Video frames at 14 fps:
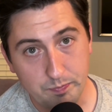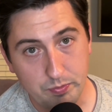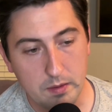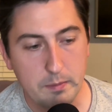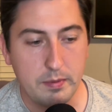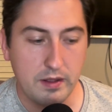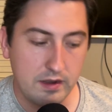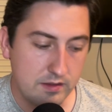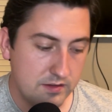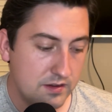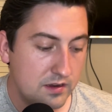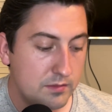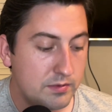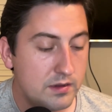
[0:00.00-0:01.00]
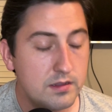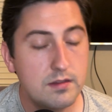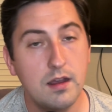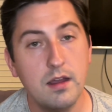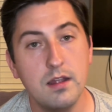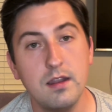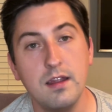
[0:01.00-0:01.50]
but it's going to be
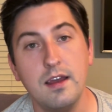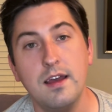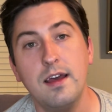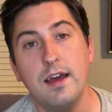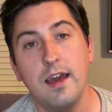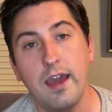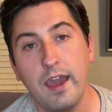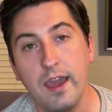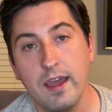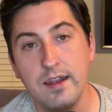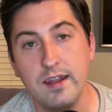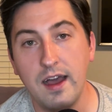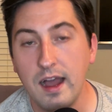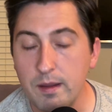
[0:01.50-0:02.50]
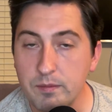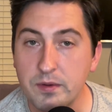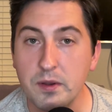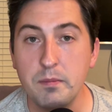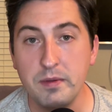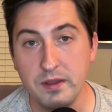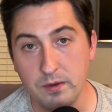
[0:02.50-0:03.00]
done, and I'm
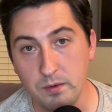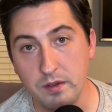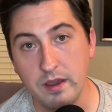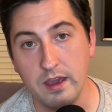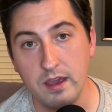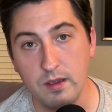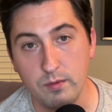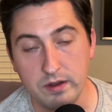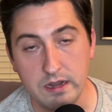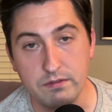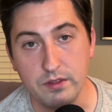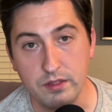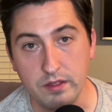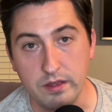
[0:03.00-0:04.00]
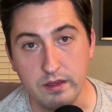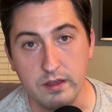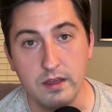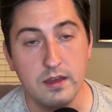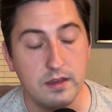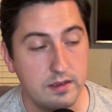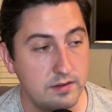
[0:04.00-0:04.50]
going to be okay when everything
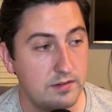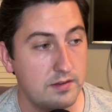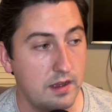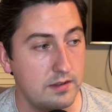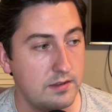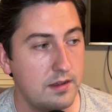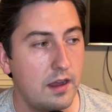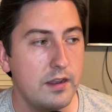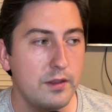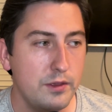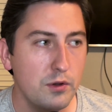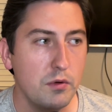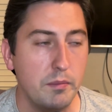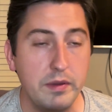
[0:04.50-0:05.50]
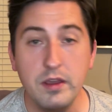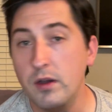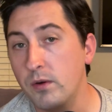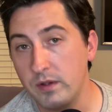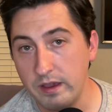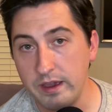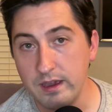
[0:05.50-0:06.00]
is said and done. You'll be
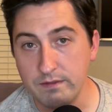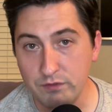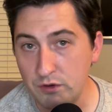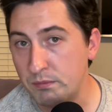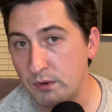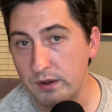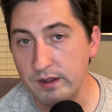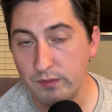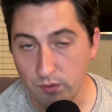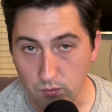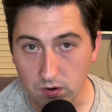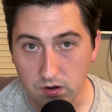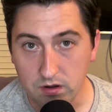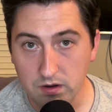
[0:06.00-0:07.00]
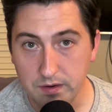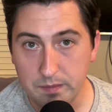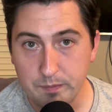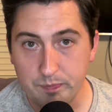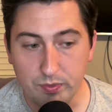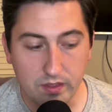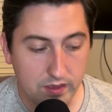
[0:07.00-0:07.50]
okay if you put in the work
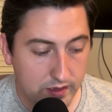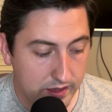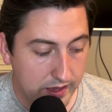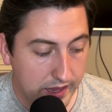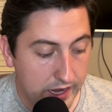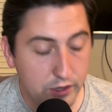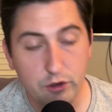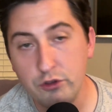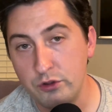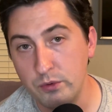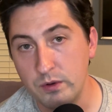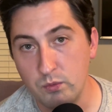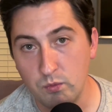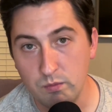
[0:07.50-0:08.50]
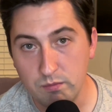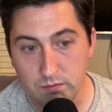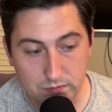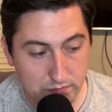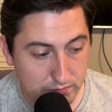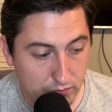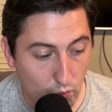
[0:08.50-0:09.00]
and you do it
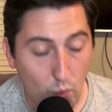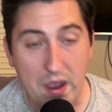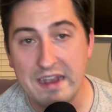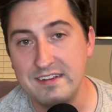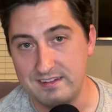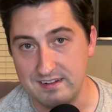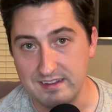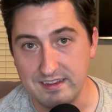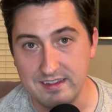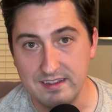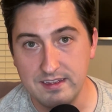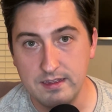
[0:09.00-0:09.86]
wisely.